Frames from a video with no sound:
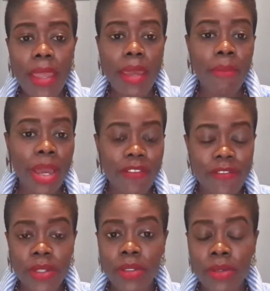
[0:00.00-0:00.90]
It might
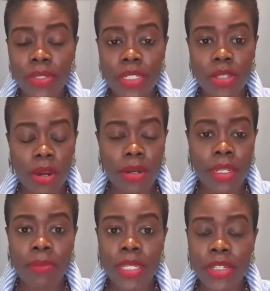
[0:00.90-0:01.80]
feel a little
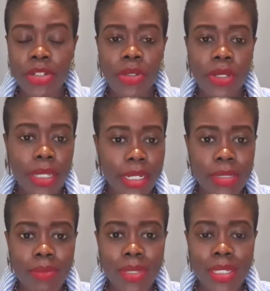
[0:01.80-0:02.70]
disheartening because you're looking at
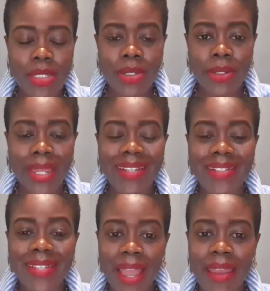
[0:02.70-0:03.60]
some things and you're like,
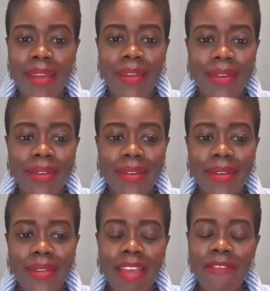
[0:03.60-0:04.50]
dang,
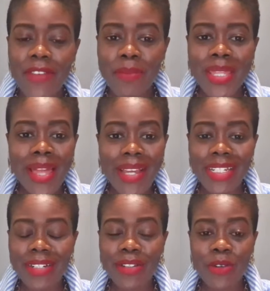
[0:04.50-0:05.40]
that fit me last
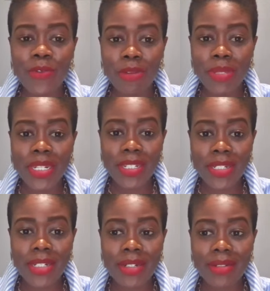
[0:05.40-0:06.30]
year. Don't fit me this
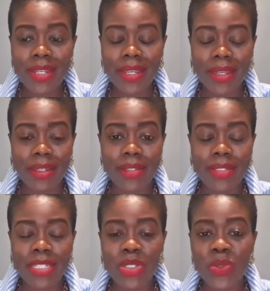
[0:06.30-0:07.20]
year. Dang, it's
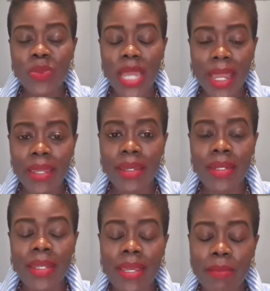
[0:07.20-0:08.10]
just too tight in
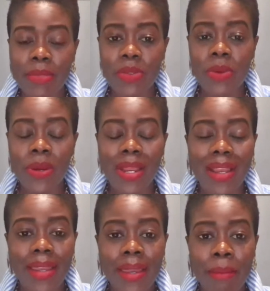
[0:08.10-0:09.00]
the hips, or I
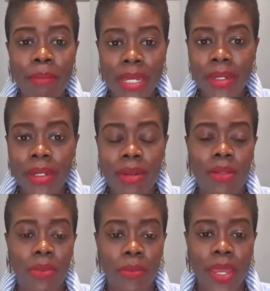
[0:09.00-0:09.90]
can't button it all
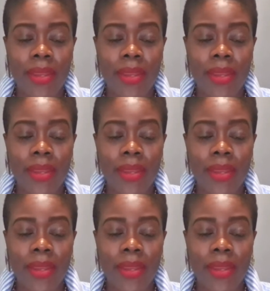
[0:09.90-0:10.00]
the way.